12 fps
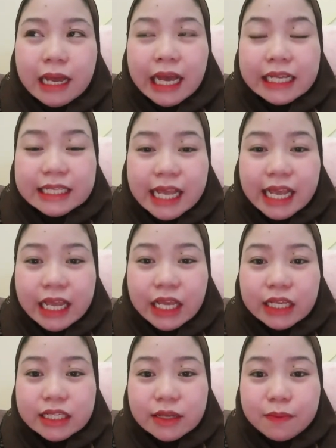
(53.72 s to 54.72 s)

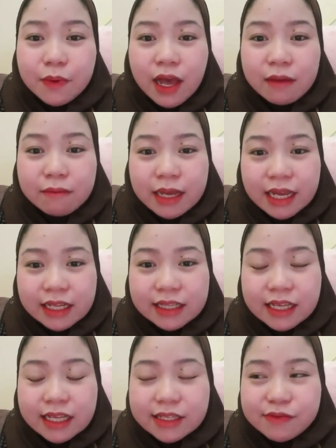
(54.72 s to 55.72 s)
kasi si Muhammad,
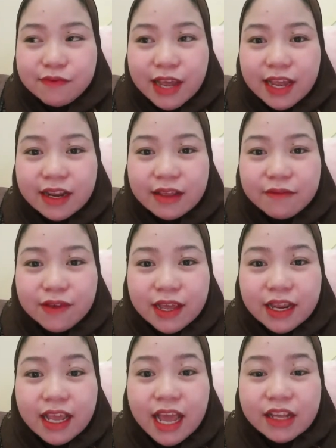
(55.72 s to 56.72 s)
it's very,
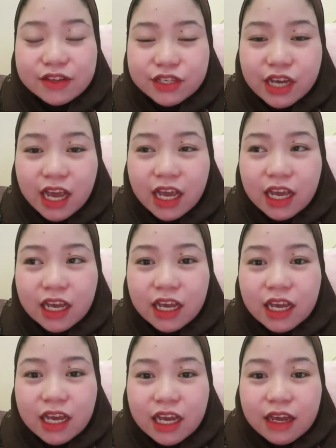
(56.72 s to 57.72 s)
very, ano siya,
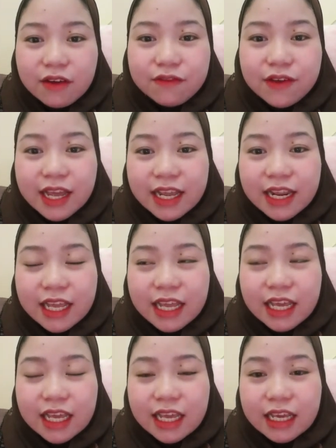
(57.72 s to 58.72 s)

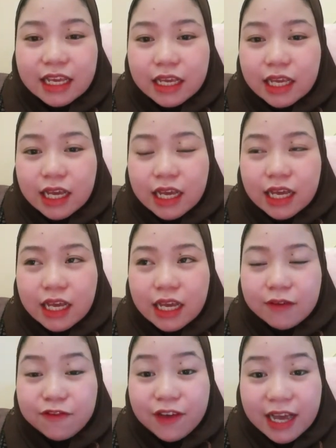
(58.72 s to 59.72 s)
very
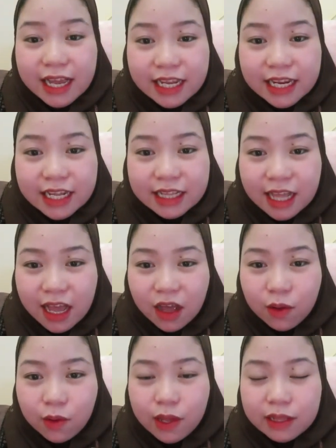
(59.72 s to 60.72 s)
funny na
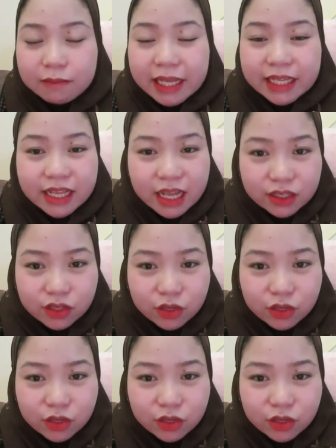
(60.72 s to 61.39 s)
tao at may sense